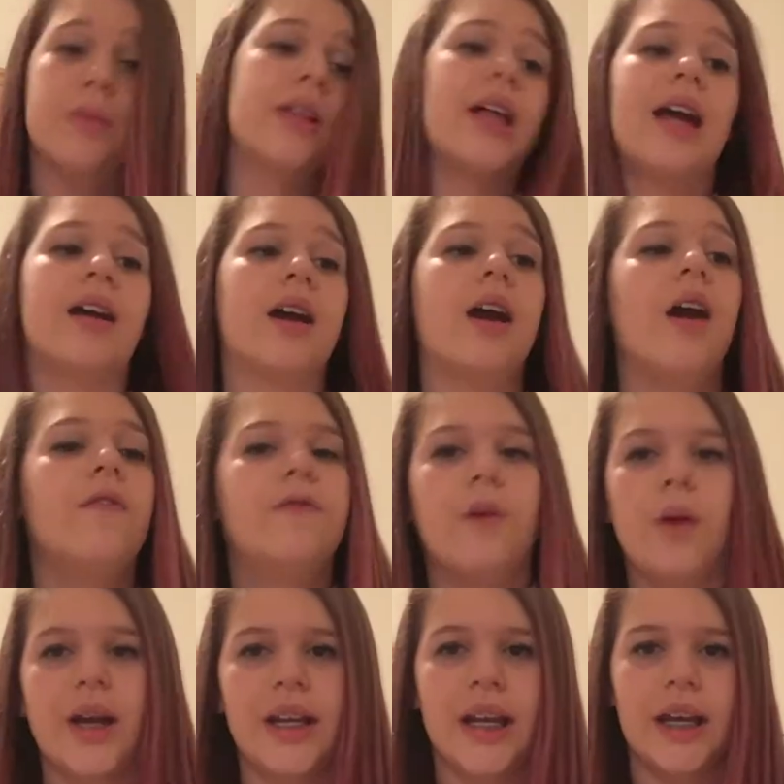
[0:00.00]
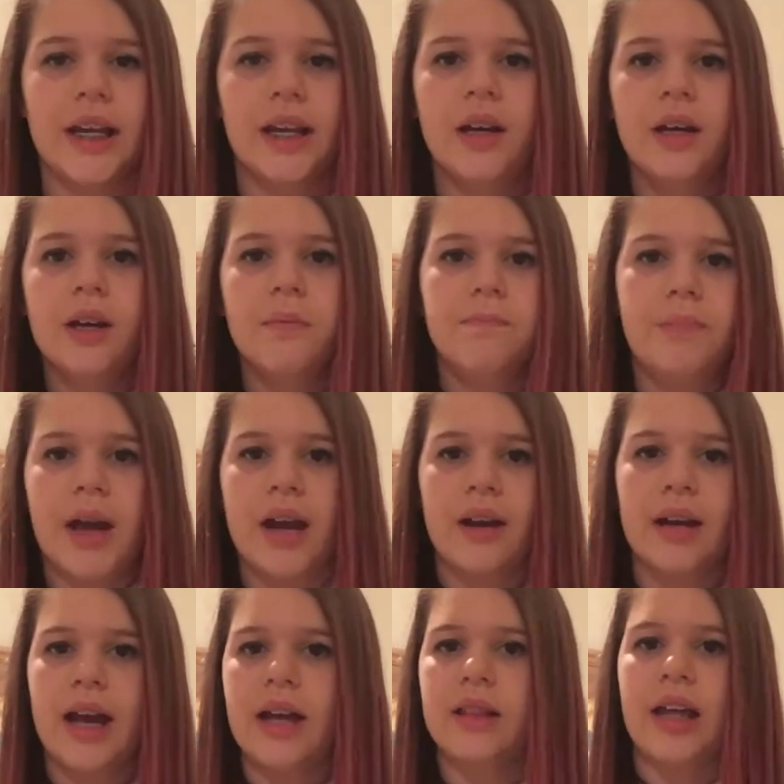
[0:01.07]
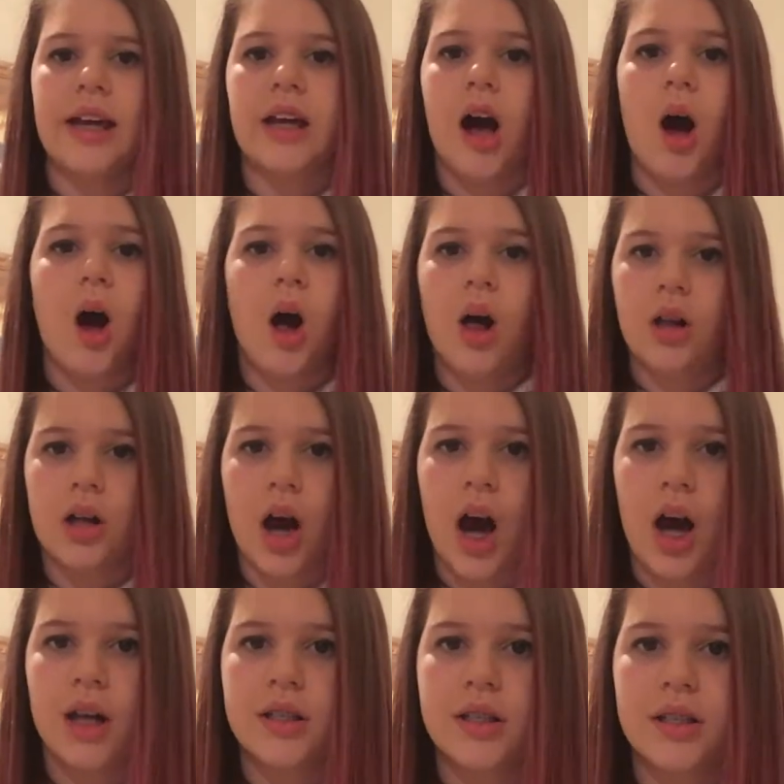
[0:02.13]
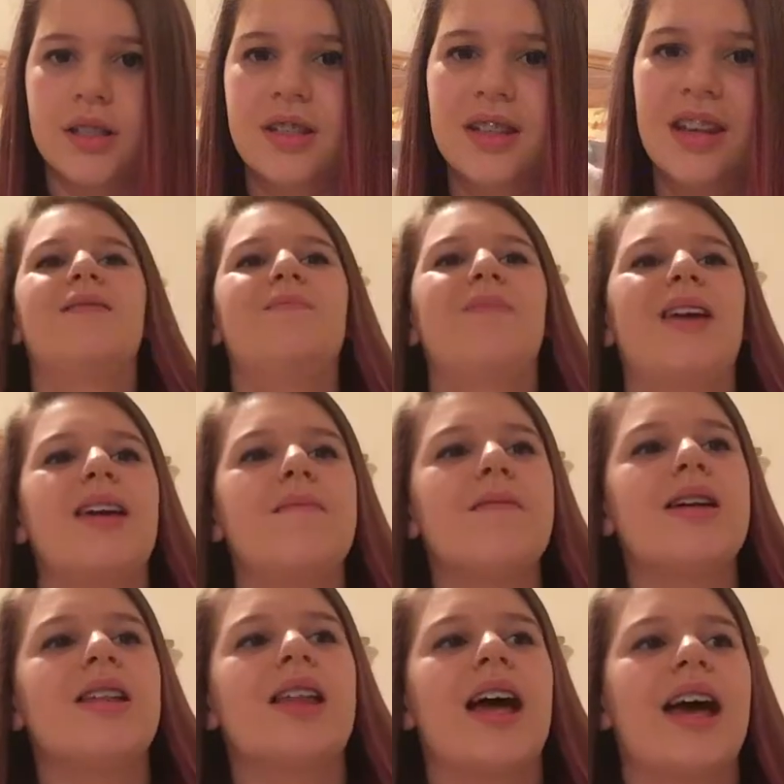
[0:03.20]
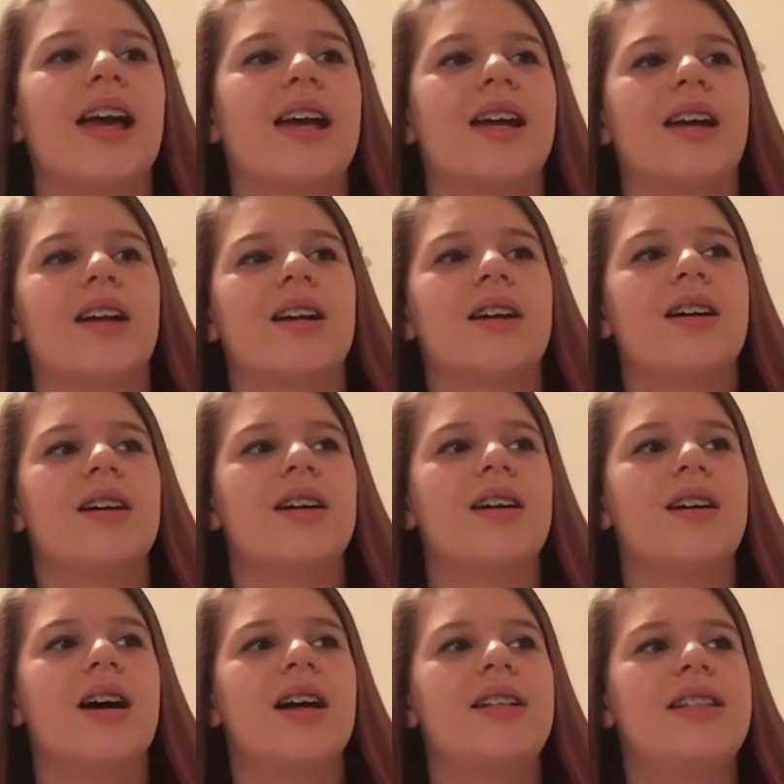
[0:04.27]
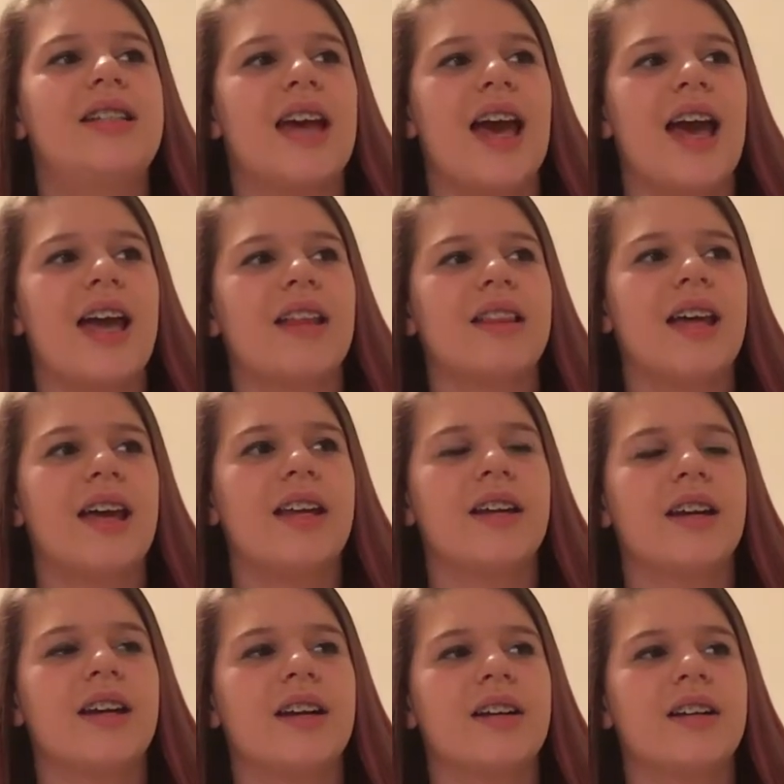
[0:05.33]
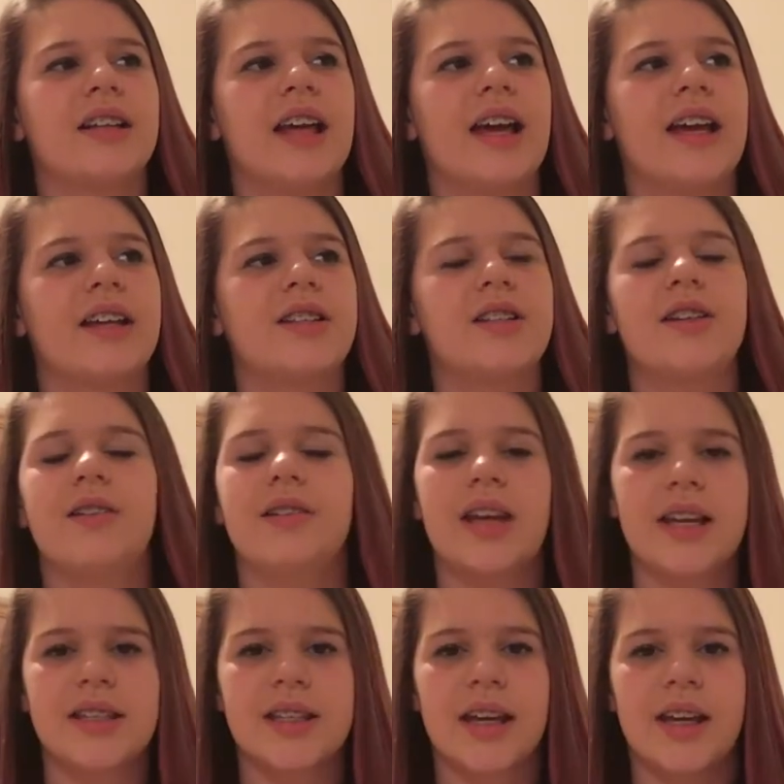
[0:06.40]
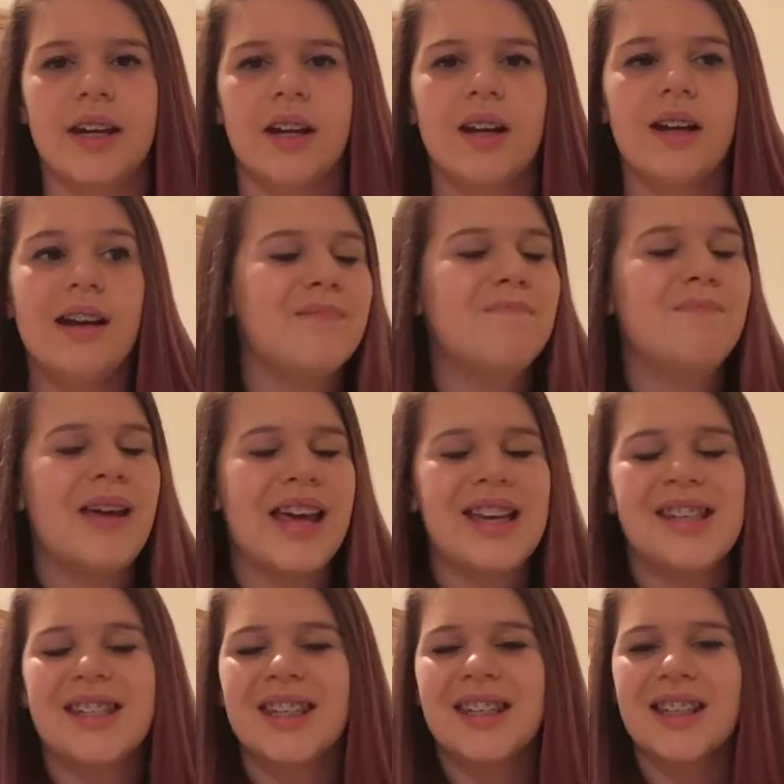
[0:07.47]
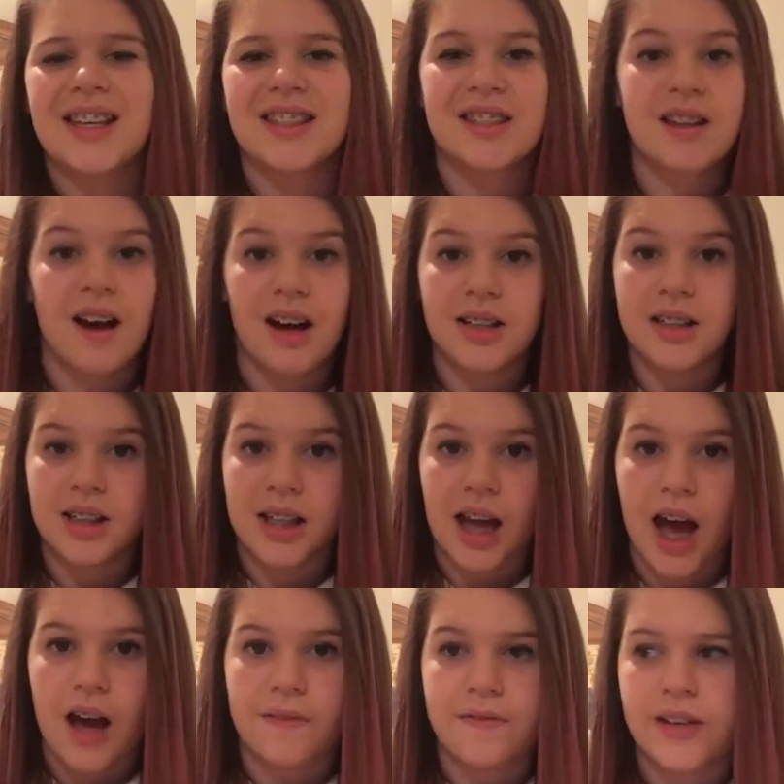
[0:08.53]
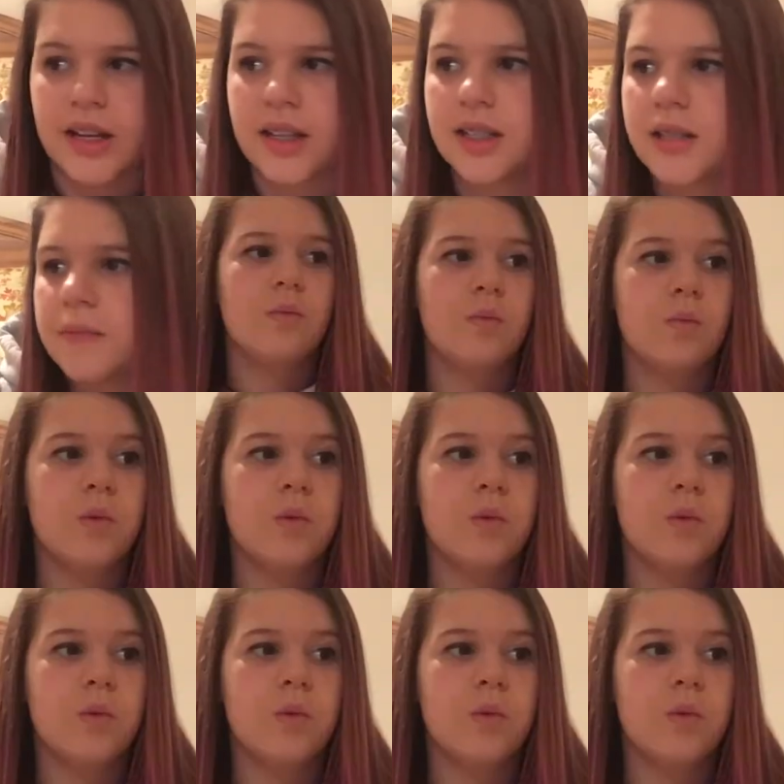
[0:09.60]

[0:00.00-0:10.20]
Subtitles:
We like avoided Barry at like all costs. Maybe like a day later or like 2 days later, Mason gets called to the office.